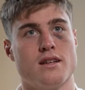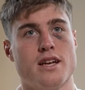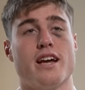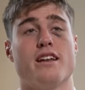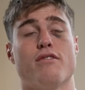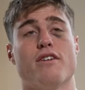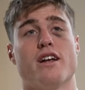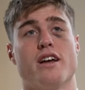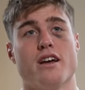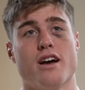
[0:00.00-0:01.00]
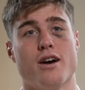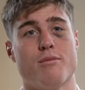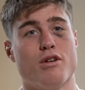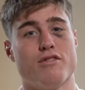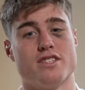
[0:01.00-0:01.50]
Yeah, definitely.
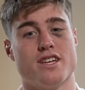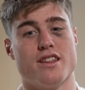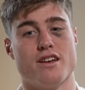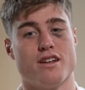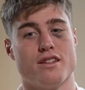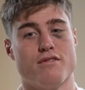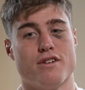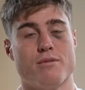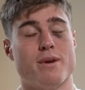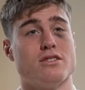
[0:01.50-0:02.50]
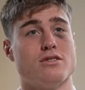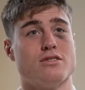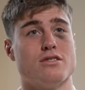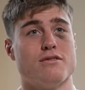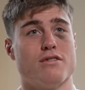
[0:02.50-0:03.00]
Obviously, the
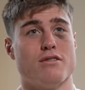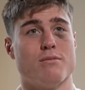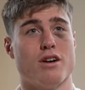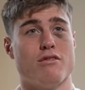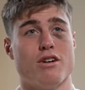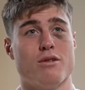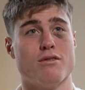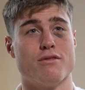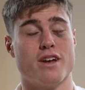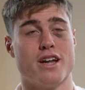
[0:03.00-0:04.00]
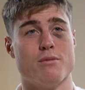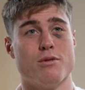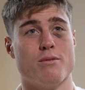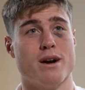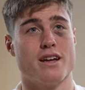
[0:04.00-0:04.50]
fundamentals of my role of getting the
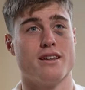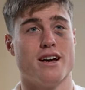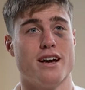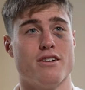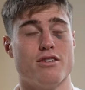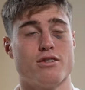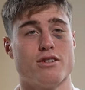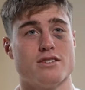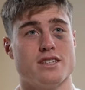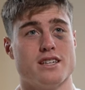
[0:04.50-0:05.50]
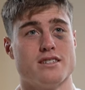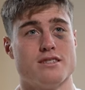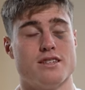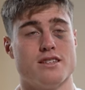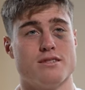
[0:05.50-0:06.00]
ball back in that aerial
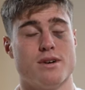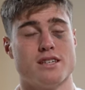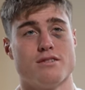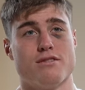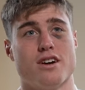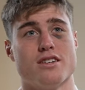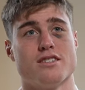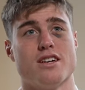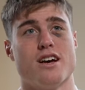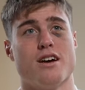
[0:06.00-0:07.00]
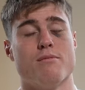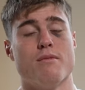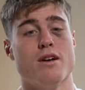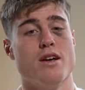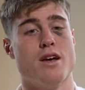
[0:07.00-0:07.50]
contest is massive for us.
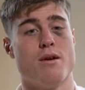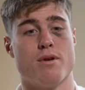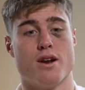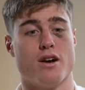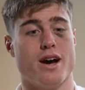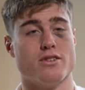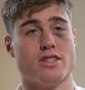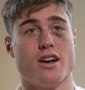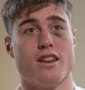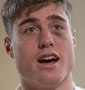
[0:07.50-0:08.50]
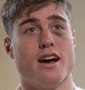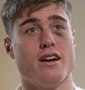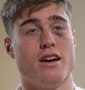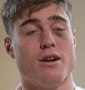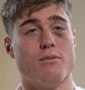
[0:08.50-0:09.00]
But no, outside of that,
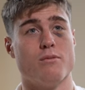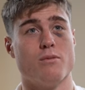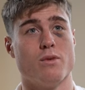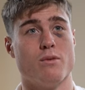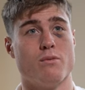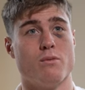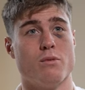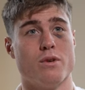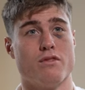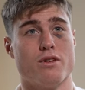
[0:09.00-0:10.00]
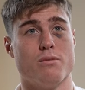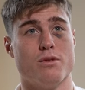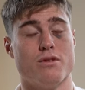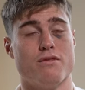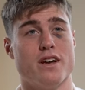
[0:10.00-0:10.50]
when we've got the
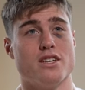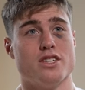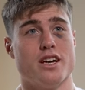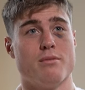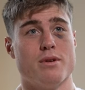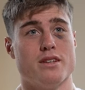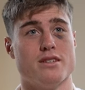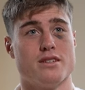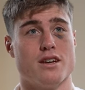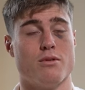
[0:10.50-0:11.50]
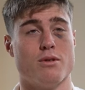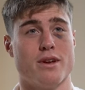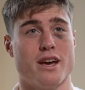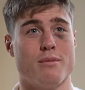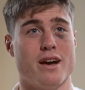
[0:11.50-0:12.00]
ball in phase shape, I want to be
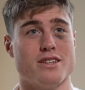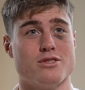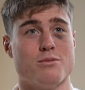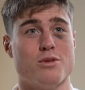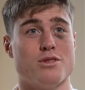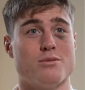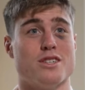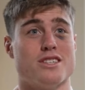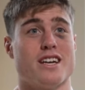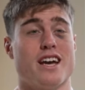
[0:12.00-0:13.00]
getting my hands on the ball as much as I